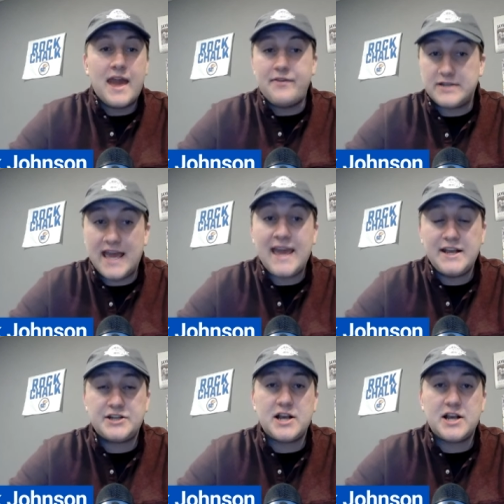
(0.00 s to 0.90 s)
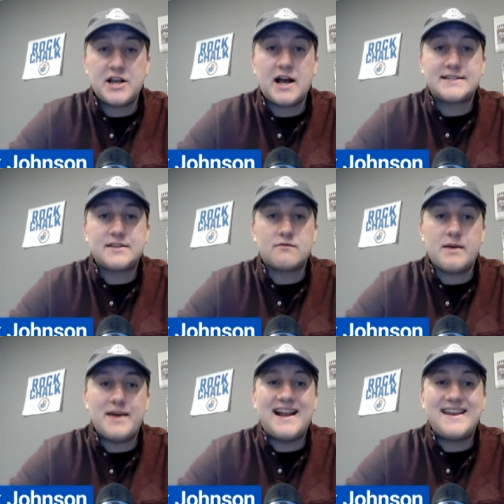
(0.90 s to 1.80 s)
And they're taking shots at the
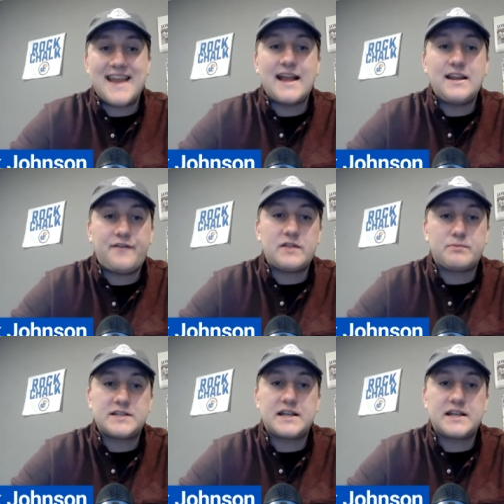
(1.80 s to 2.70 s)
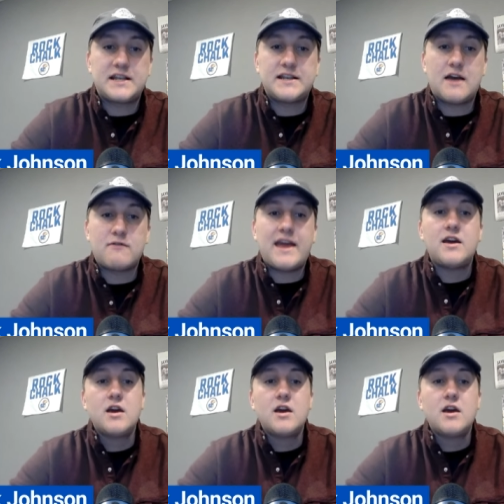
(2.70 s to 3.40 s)
rim at a 95th percentile rate,